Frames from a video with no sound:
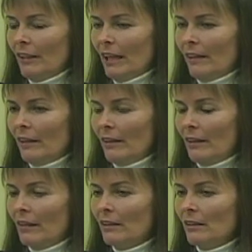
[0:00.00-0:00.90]
And then
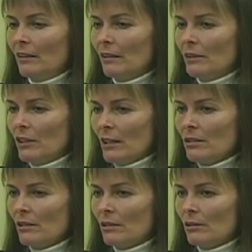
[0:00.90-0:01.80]
getting
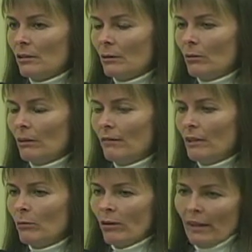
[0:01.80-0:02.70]
adjusted to
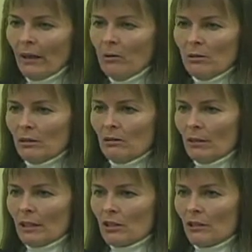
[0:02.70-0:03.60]
living without a
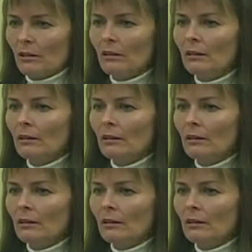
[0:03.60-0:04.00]
direction,